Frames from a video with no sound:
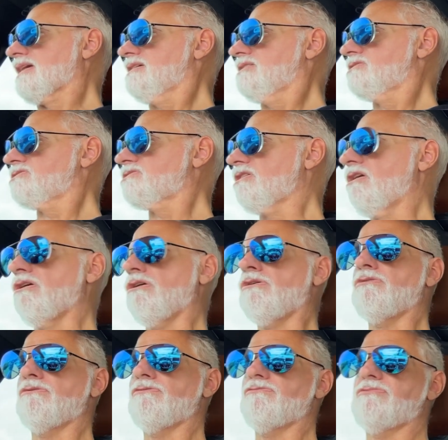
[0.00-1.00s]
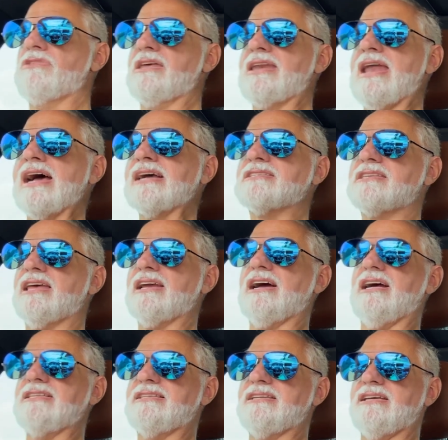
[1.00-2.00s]
So the next
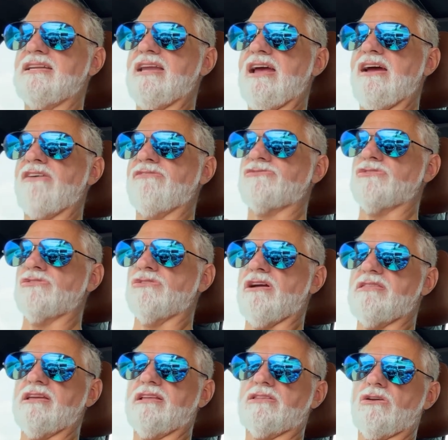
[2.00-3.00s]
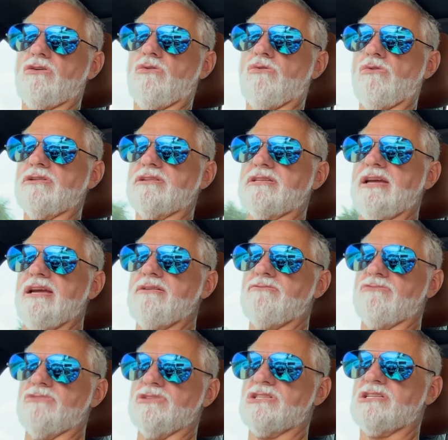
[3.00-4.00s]
thing I did after I think the court date
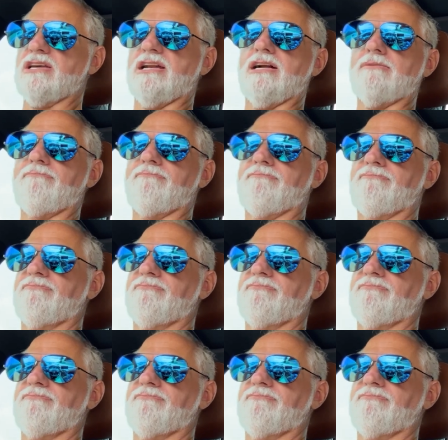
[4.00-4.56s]
was set up